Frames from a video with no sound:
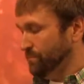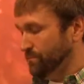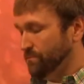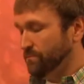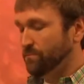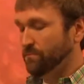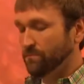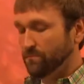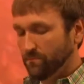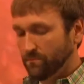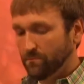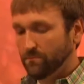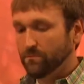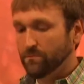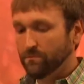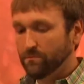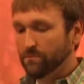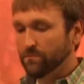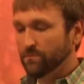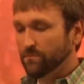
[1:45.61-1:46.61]

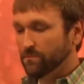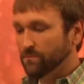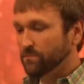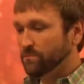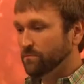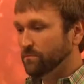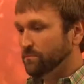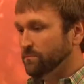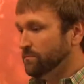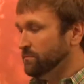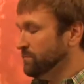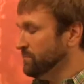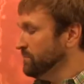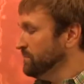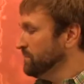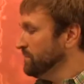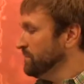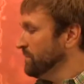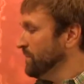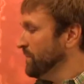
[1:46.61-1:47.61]

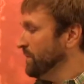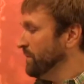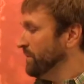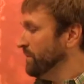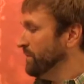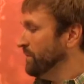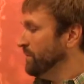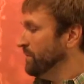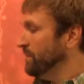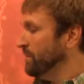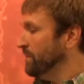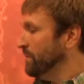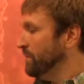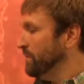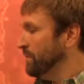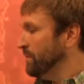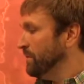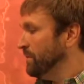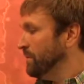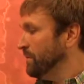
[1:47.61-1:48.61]

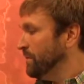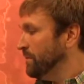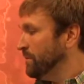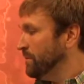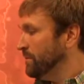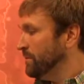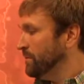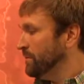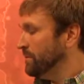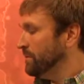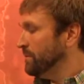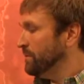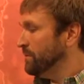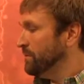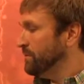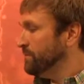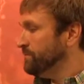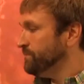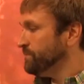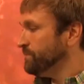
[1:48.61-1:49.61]

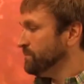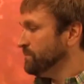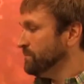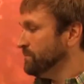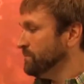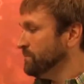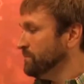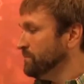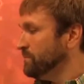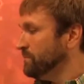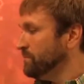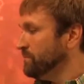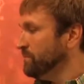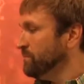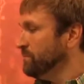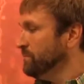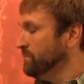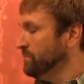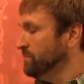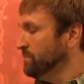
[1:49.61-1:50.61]

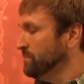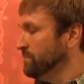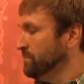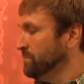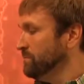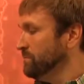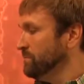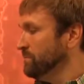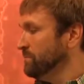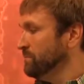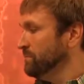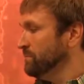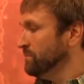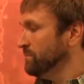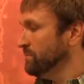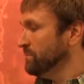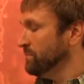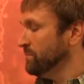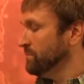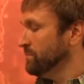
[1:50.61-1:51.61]

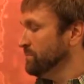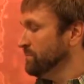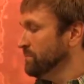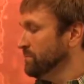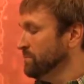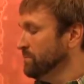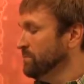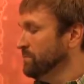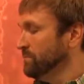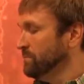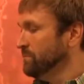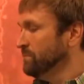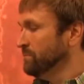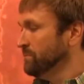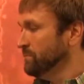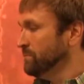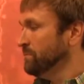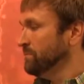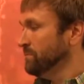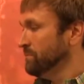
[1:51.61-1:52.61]

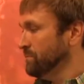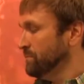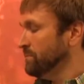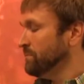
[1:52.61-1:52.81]
(not speaking)